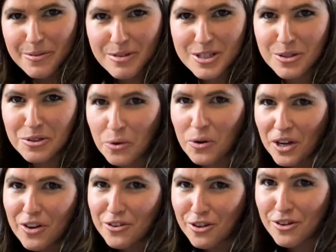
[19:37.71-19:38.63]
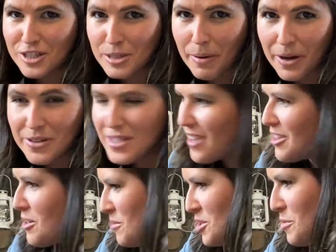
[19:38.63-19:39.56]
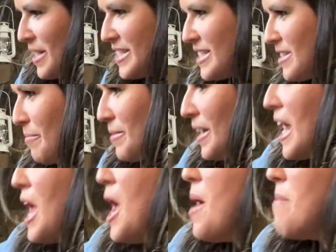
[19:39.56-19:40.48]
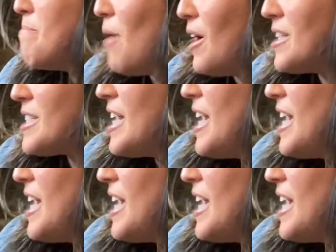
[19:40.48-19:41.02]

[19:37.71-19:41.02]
we're still talking under £30 here. I think it was 20 something. But